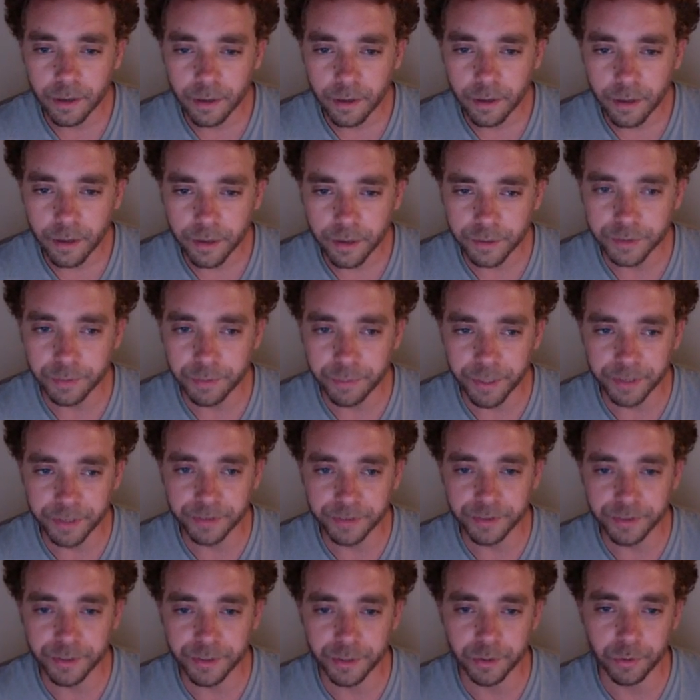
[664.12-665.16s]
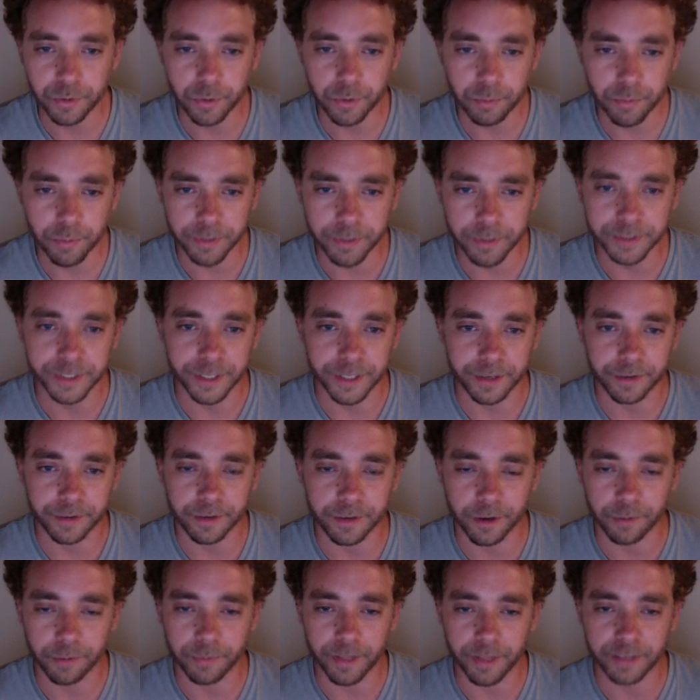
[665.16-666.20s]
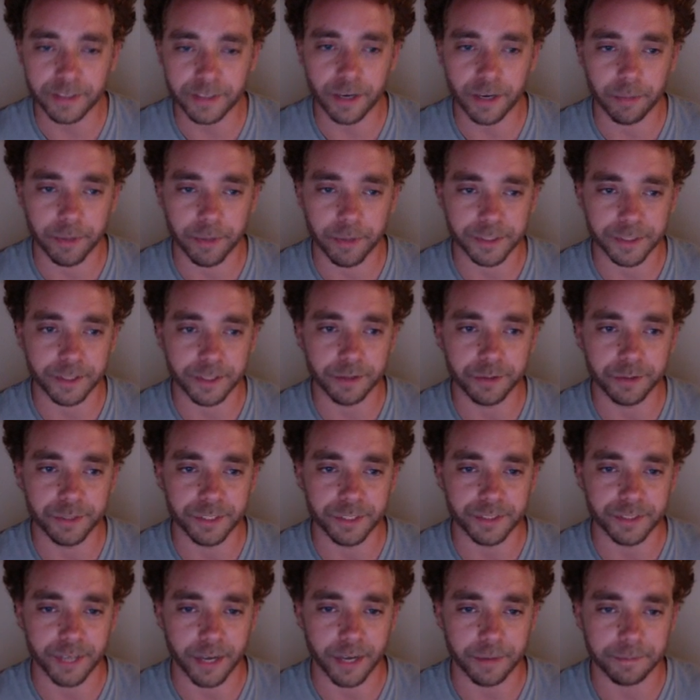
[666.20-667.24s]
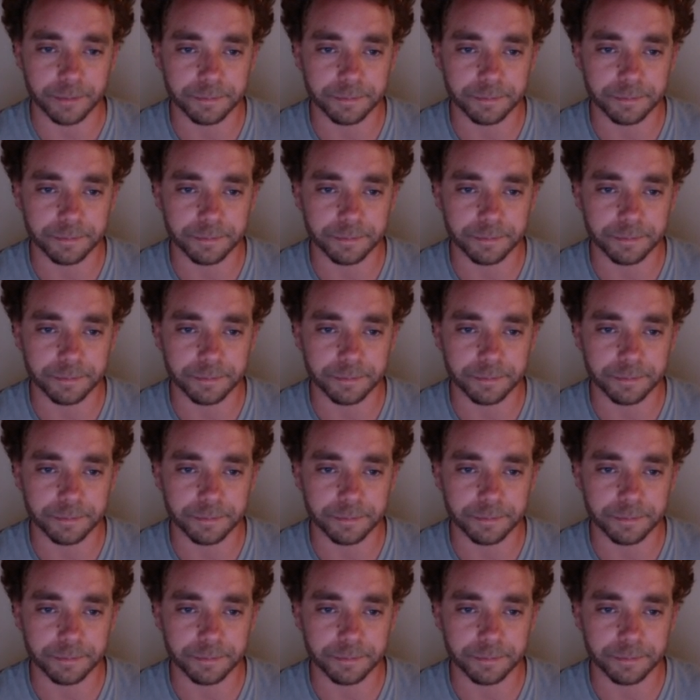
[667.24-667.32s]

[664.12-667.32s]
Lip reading: Here's the pitch to Muncie. No, that's not Muncie. Who's this guy?